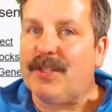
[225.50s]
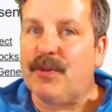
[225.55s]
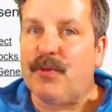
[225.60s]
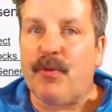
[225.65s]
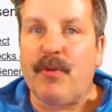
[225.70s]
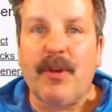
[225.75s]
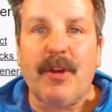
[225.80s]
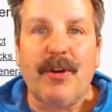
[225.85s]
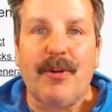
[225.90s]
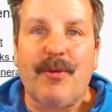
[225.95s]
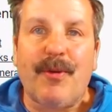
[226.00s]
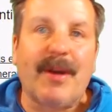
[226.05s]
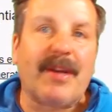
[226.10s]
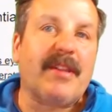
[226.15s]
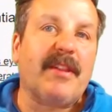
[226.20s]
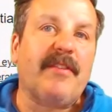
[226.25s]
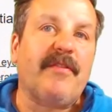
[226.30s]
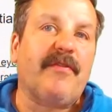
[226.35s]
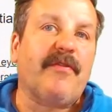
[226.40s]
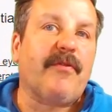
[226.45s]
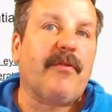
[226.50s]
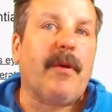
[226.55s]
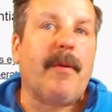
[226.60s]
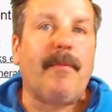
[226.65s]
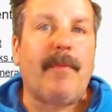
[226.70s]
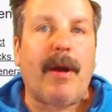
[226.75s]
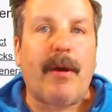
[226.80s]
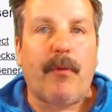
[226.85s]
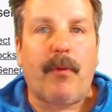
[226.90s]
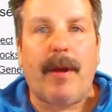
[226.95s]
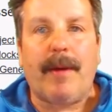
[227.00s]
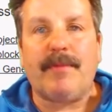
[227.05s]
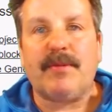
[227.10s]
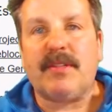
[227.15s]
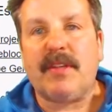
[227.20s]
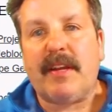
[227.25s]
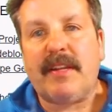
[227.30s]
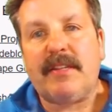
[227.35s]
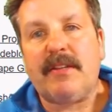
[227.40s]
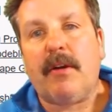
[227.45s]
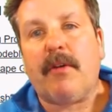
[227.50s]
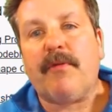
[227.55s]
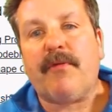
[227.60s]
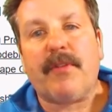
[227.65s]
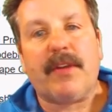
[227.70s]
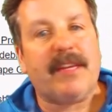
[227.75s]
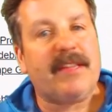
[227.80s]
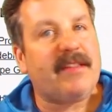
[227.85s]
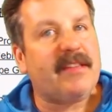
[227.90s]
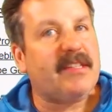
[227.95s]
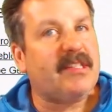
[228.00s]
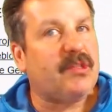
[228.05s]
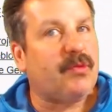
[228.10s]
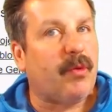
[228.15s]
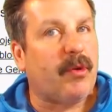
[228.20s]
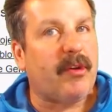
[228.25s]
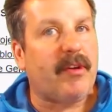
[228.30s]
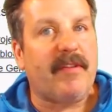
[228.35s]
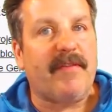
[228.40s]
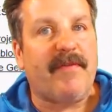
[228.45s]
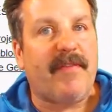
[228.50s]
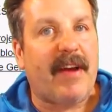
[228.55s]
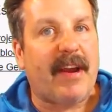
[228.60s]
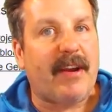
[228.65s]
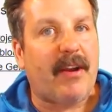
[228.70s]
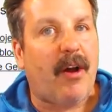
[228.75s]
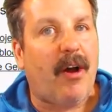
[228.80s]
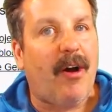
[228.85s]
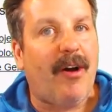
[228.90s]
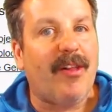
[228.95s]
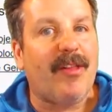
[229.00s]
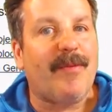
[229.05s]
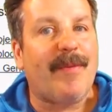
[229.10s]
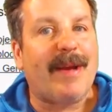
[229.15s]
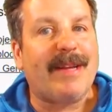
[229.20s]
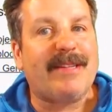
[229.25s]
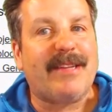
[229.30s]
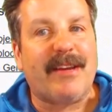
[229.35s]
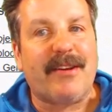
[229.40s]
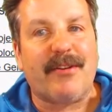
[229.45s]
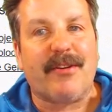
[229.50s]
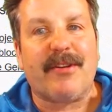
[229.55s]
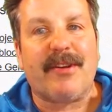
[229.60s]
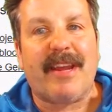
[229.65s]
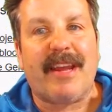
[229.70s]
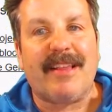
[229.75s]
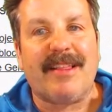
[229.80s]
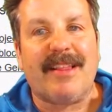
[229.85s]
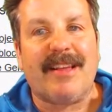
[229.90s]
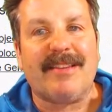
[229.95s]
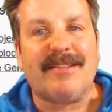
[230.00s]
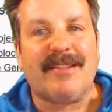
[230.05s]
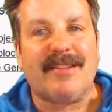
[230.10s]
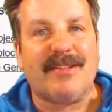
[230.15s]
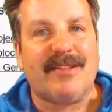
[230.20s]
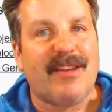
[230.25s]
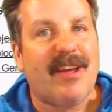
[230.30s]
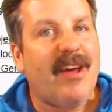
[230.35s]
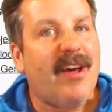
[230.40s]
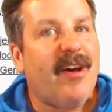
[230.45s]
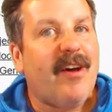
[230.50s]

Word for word: real quickly from my website, don't forget this is where you can find all of my Tinkercad lessons.